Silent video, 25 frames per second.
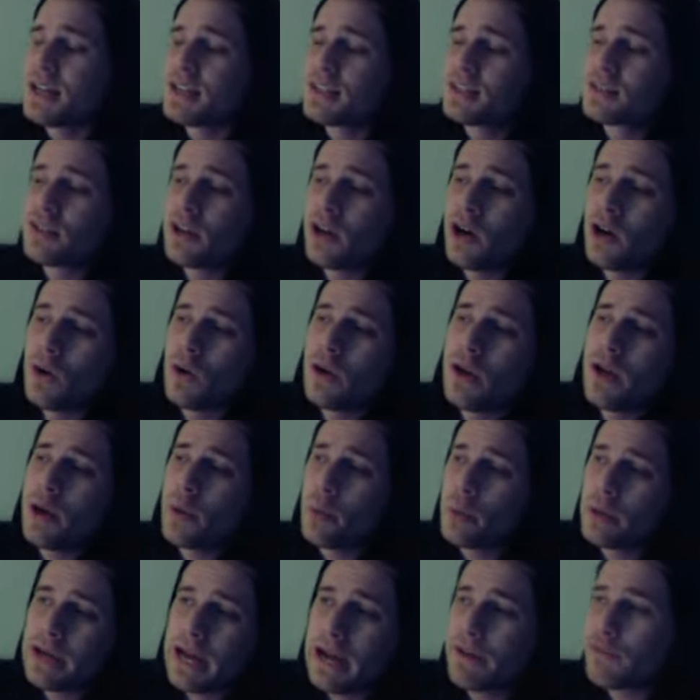So
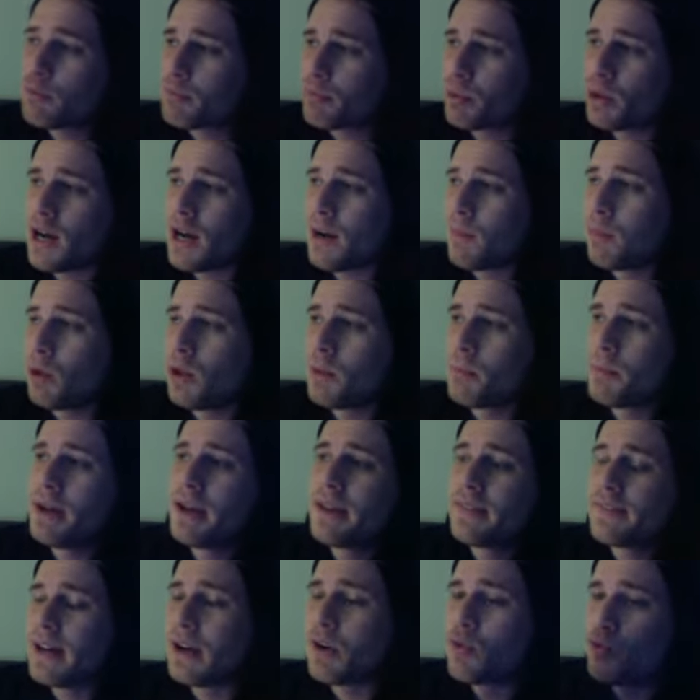we have a
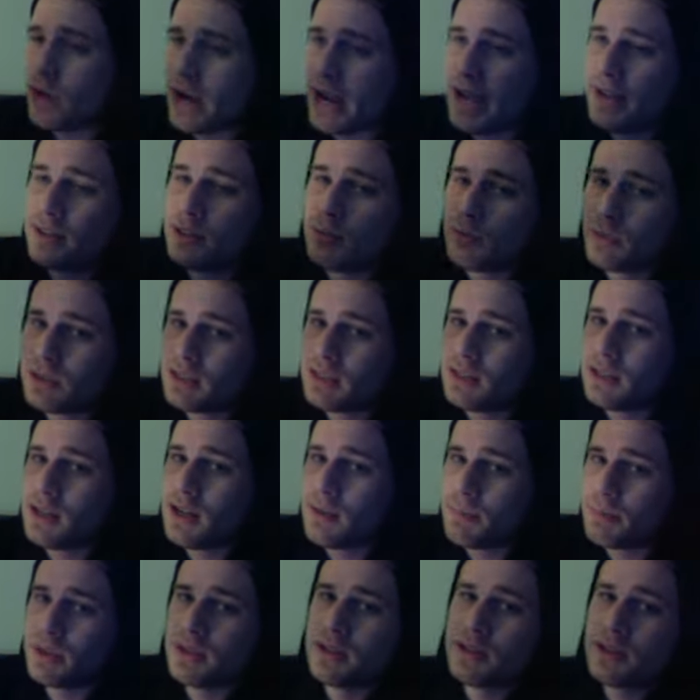problem that randomly
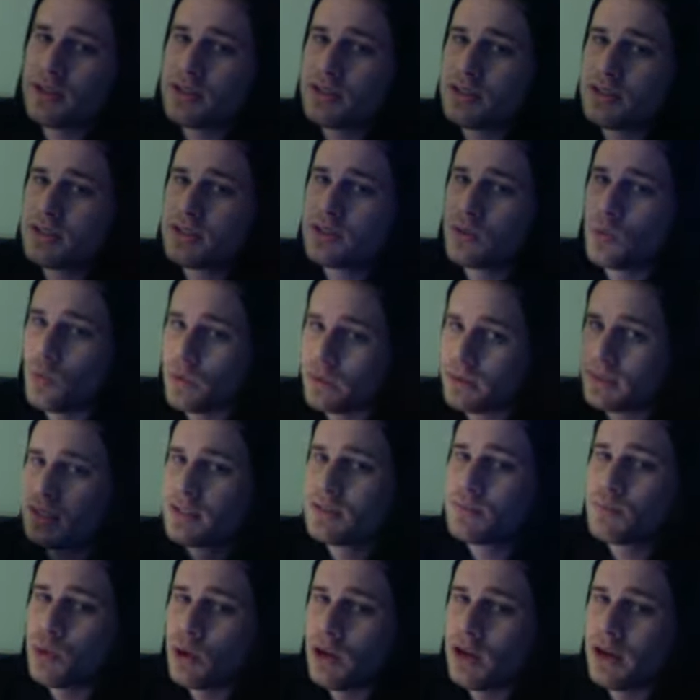appears with
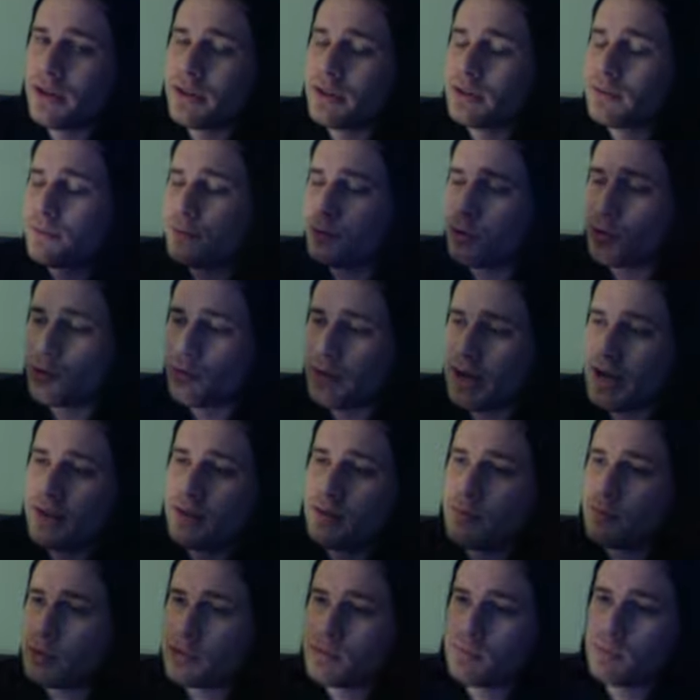this product for
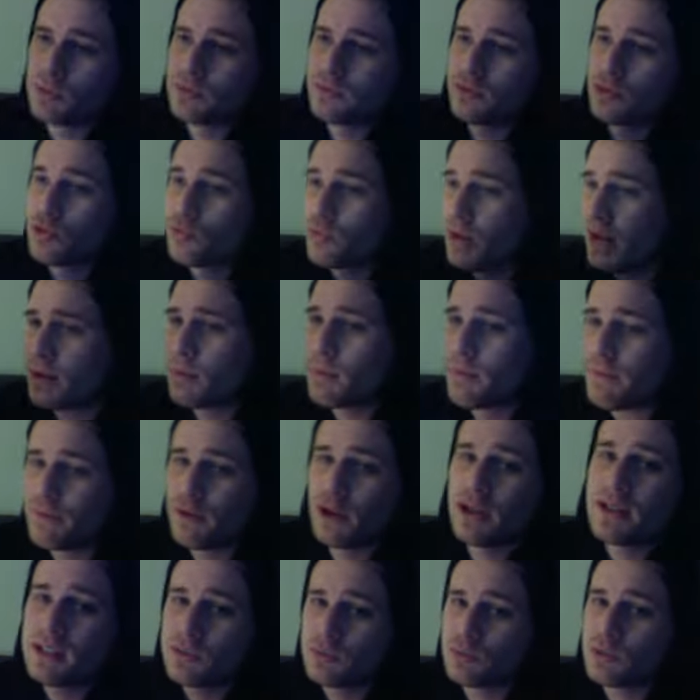random people for random
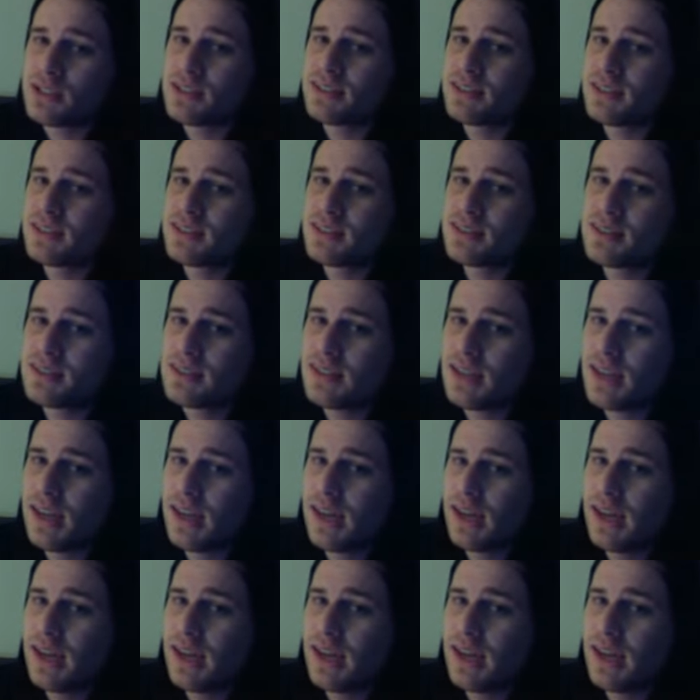fucking reasons.